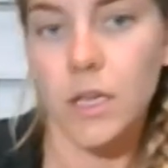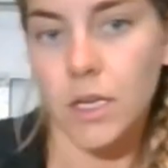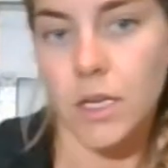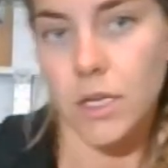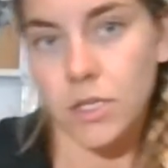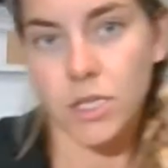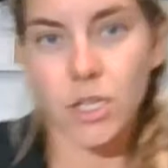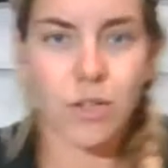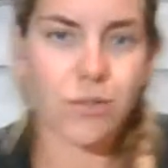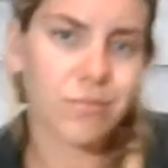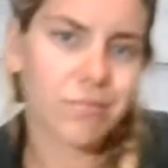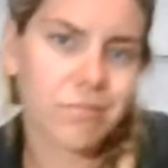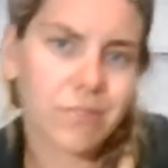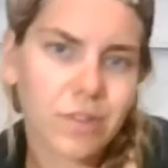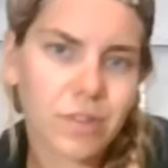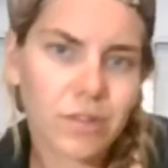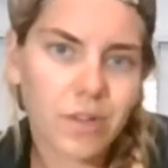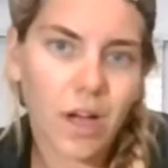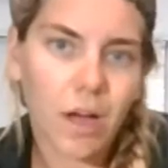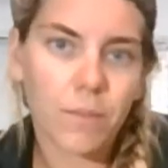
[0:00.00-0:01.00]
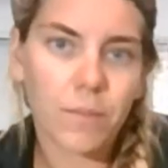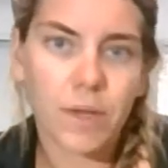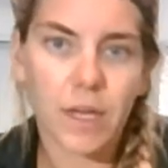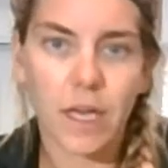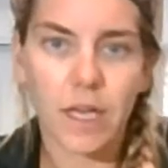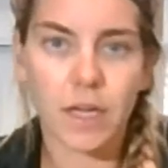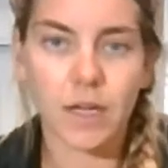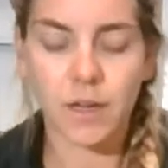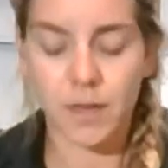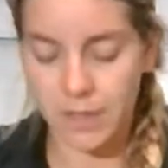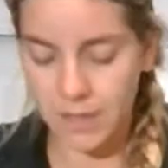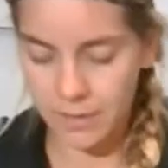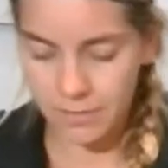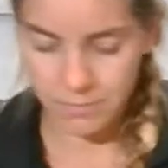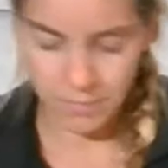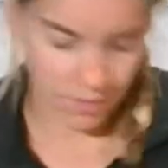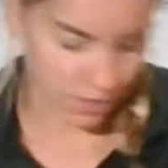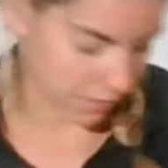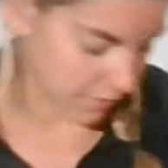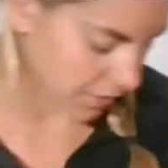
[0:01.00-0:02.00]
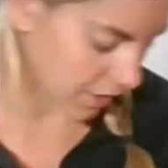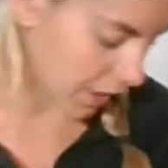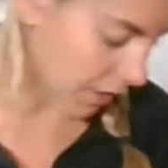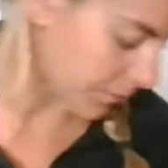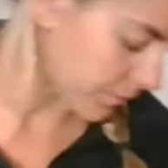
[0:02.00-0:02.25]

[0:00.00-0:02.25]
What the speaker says: So a little complicated, but yeah.